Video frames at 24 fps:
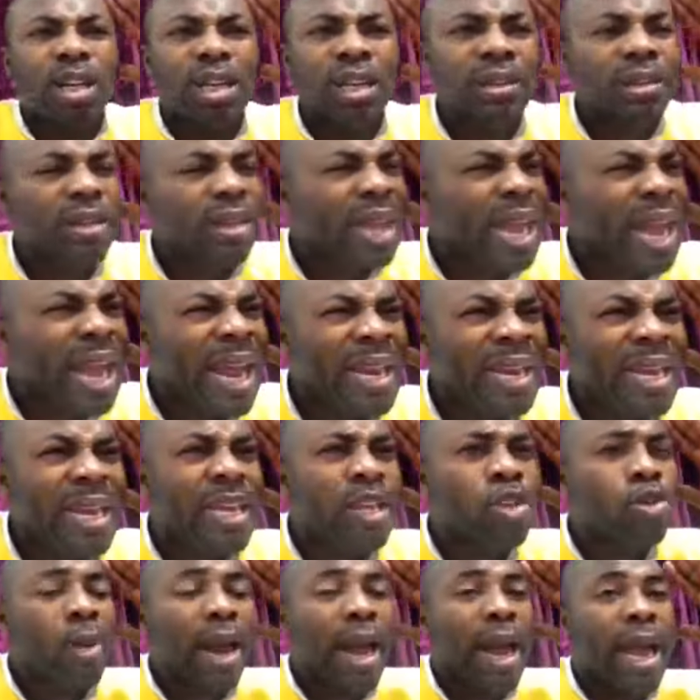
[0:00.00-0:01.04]
in in,
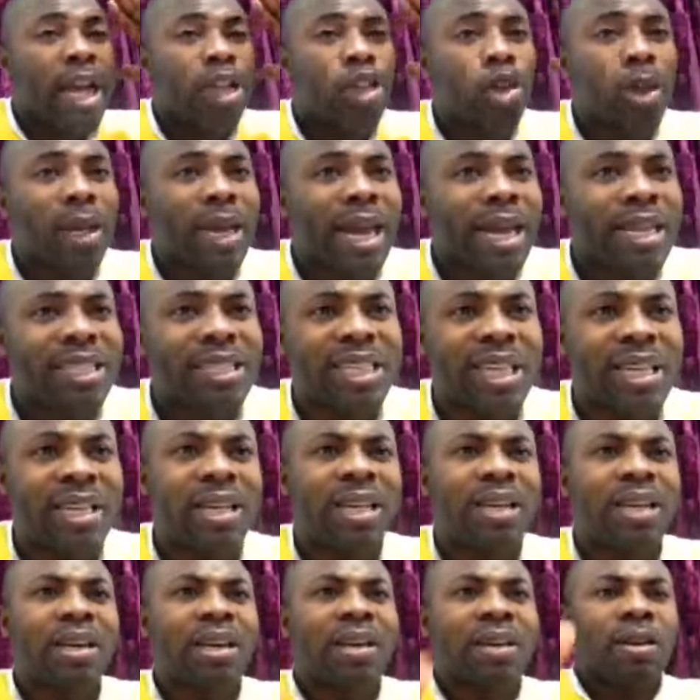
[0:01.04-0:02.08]
in your
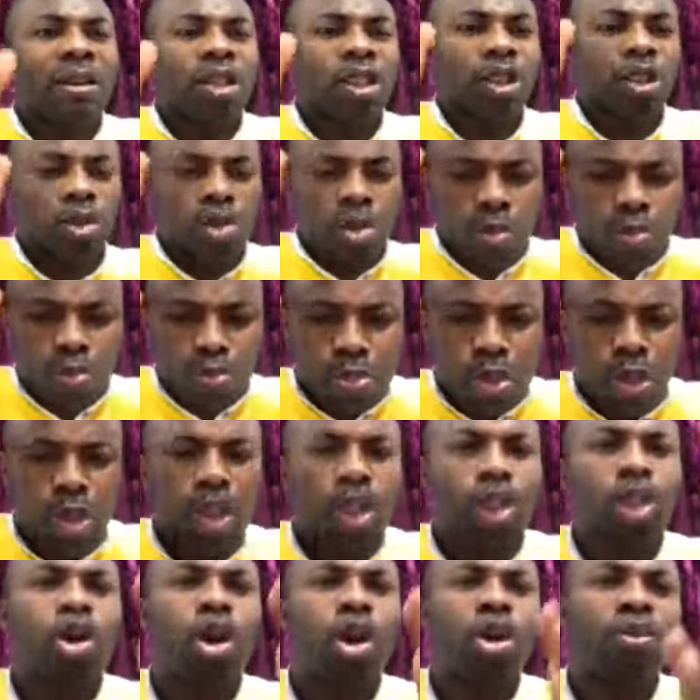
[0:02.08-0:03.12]
education, you will
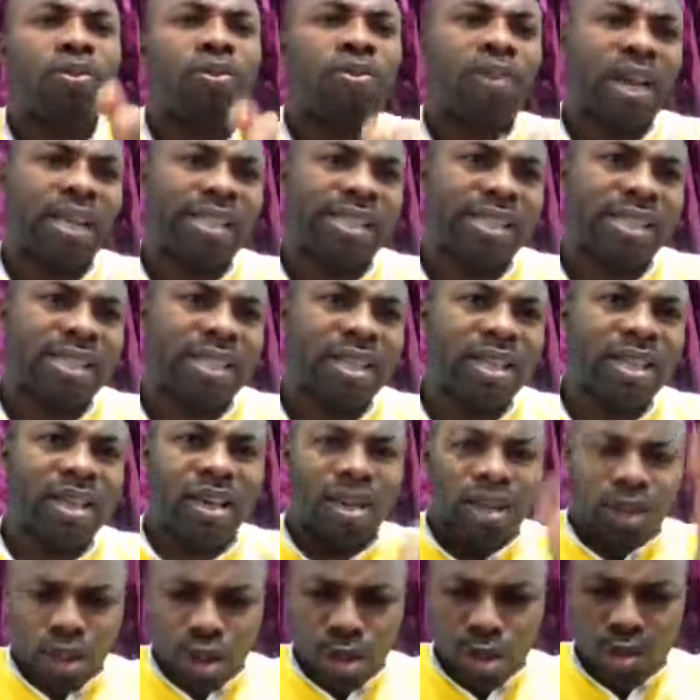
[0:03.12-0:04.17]
put God first.
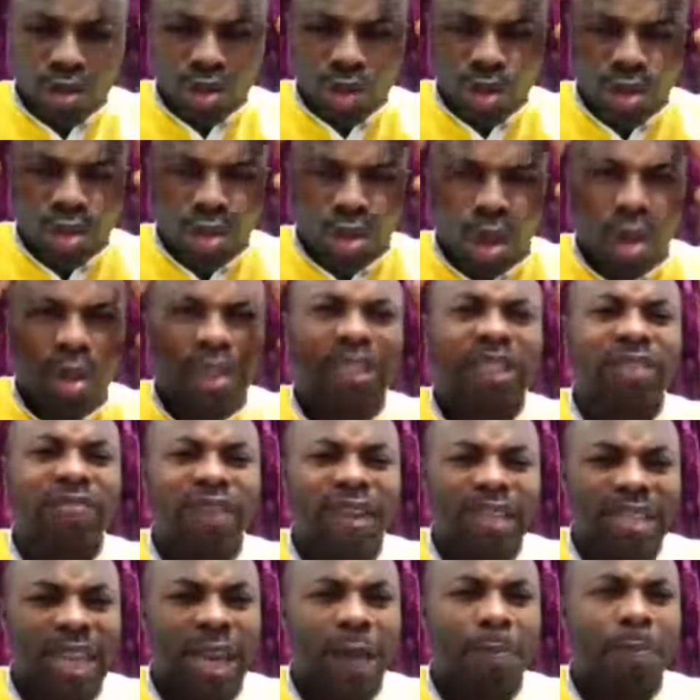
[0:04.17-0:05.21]
You you
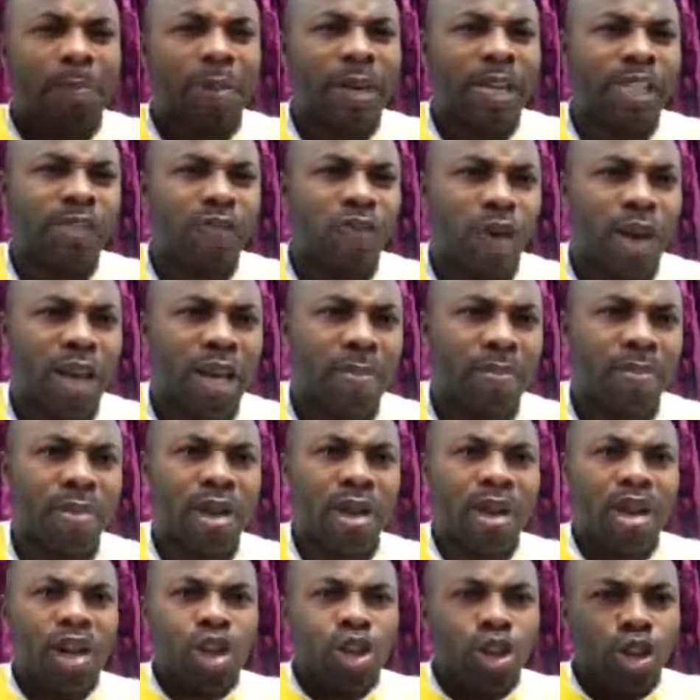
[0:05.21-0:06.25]
cultivate a place for
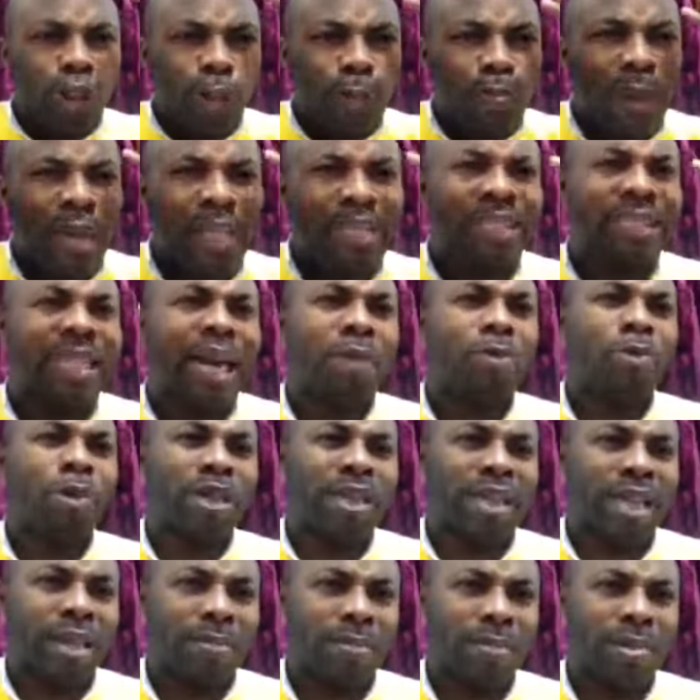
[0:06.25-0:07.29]
Him. You spend time
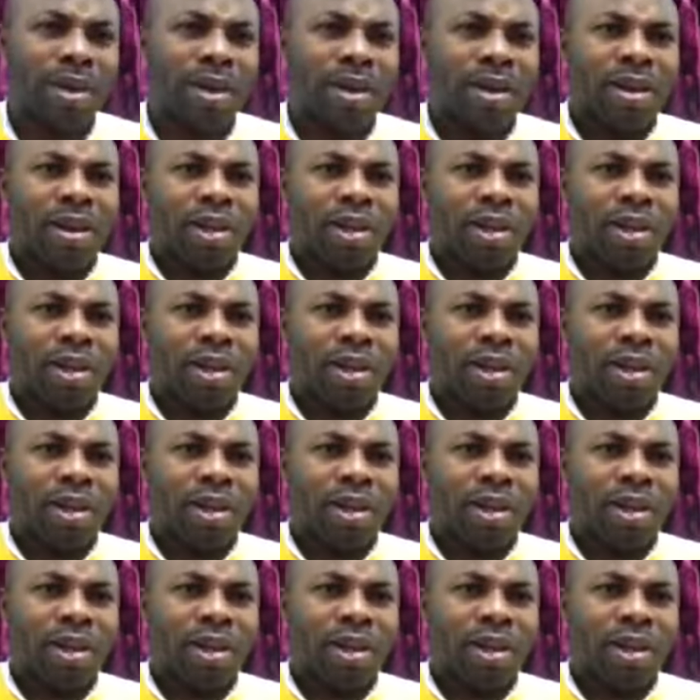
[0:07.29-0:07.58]
with Him.